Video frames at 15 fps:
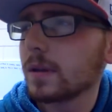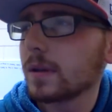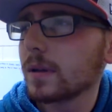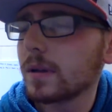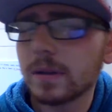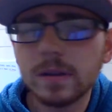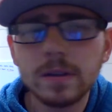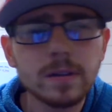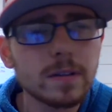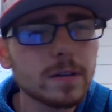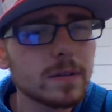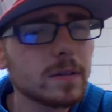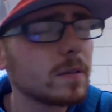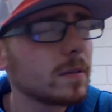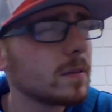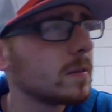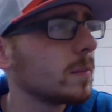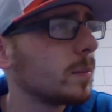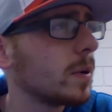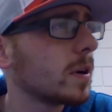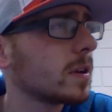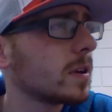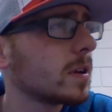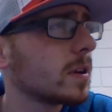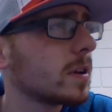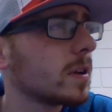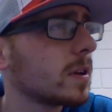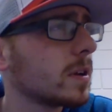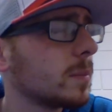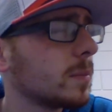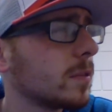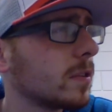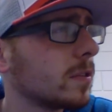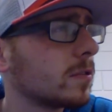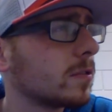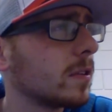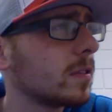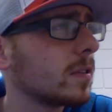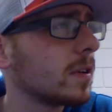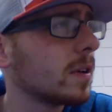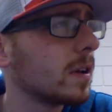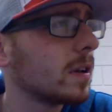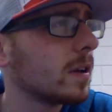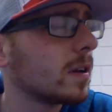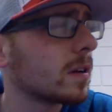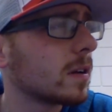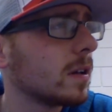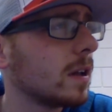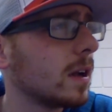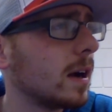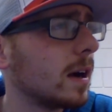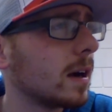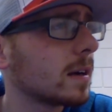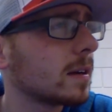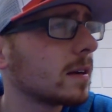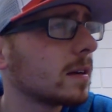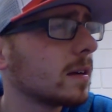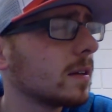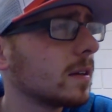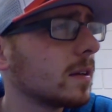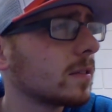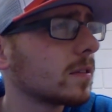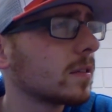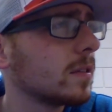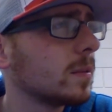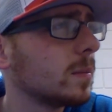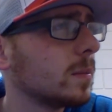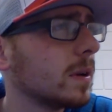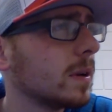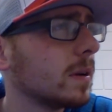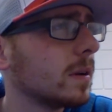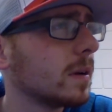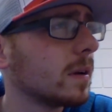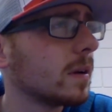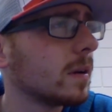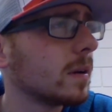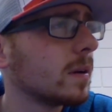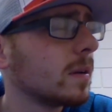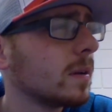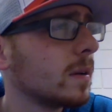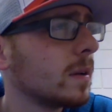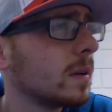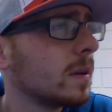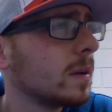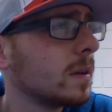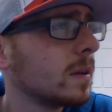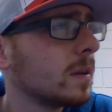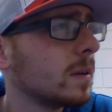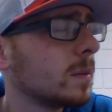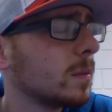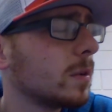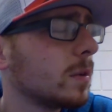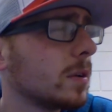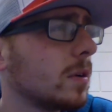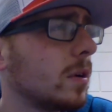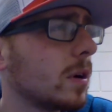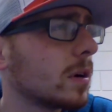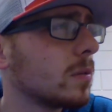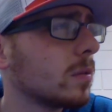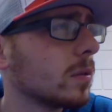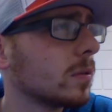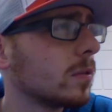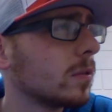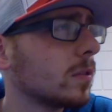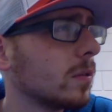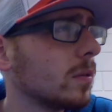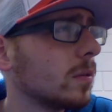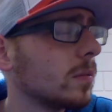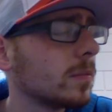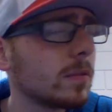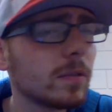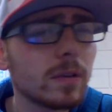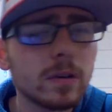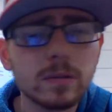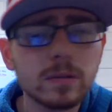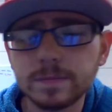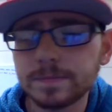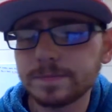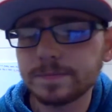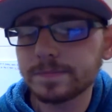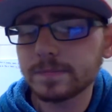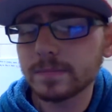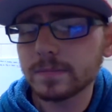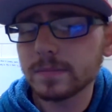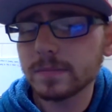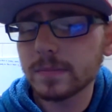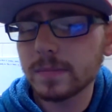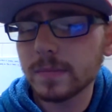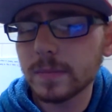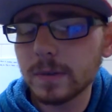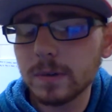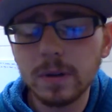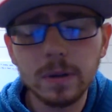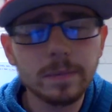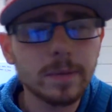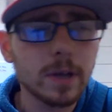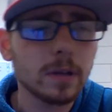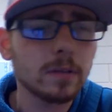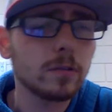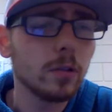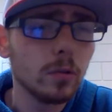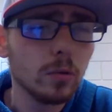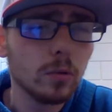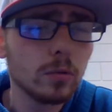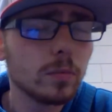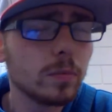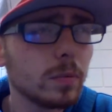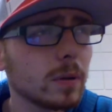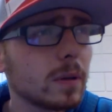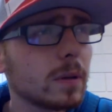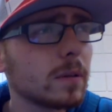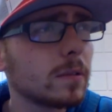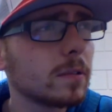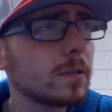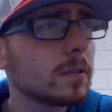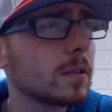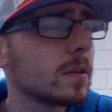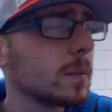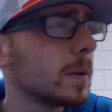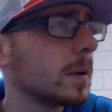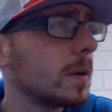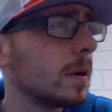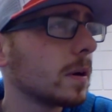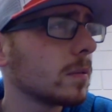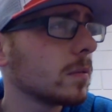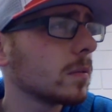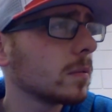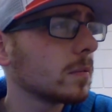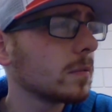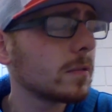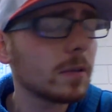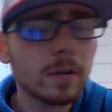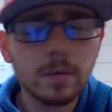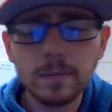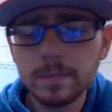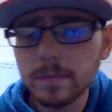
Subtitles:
and then the Buccaneers game this Sunday at 8 o'clock, that's going to be pretty awkward too. So, well, not too, but it's going to be awkward. So,